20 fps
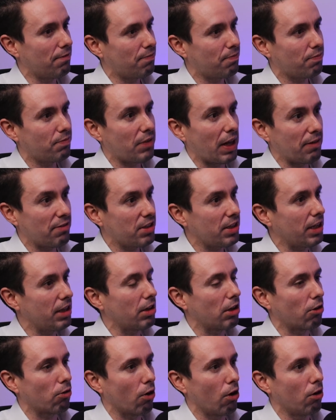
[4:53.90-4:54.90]
they've seen
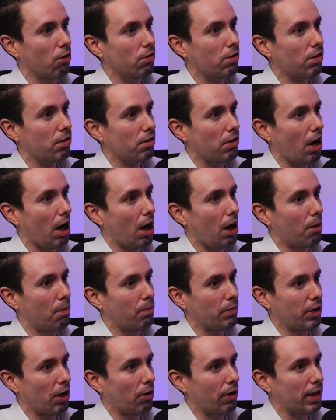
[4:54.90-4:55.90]
the growth,
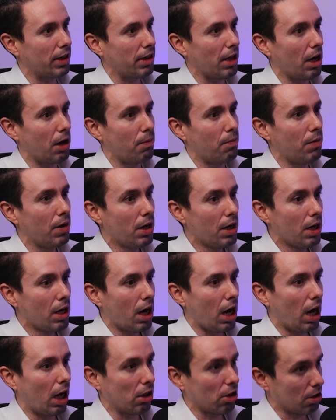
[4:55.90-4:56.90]
hit them
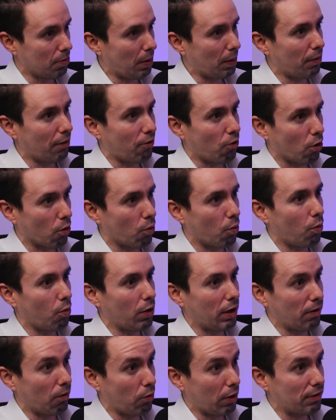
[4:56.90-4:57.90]
a little bit before
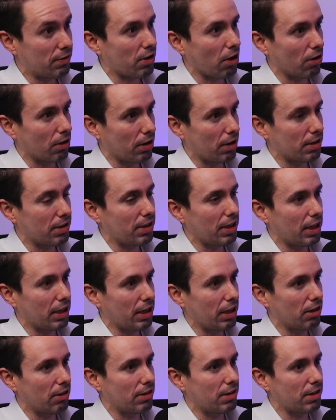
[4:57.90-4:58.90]
we've started to see it
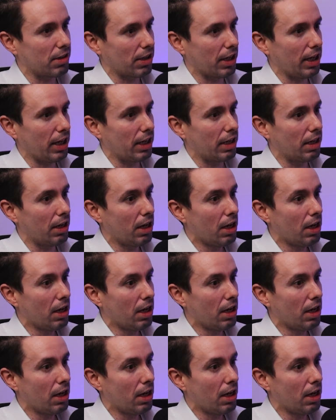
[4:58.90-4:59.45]
here in Seguin.